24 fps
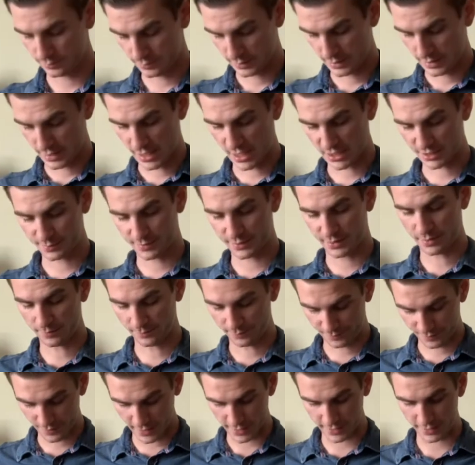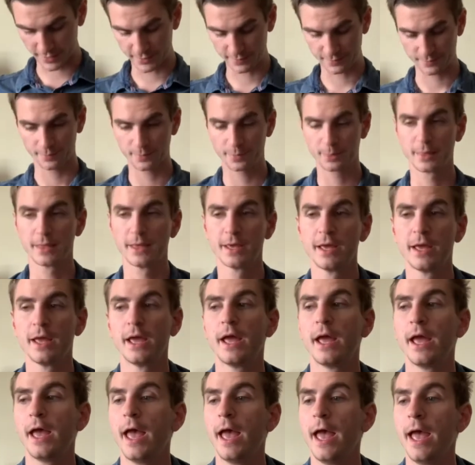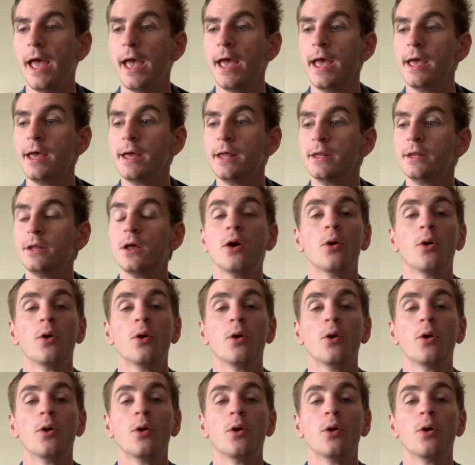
has become faded. And